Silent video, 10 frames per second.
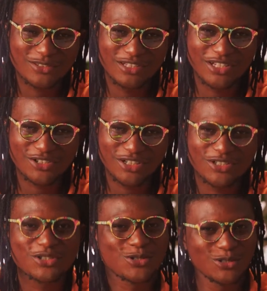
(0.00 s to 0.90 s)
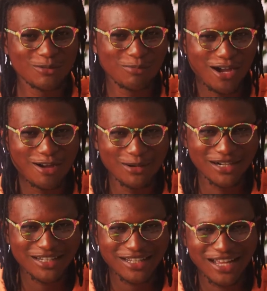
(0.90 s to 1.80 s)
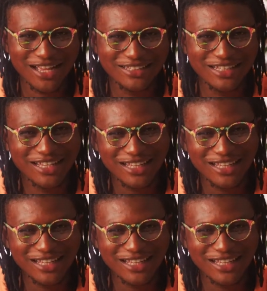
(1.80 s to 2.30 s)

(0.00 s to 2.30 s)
to literally throw the power bank. And,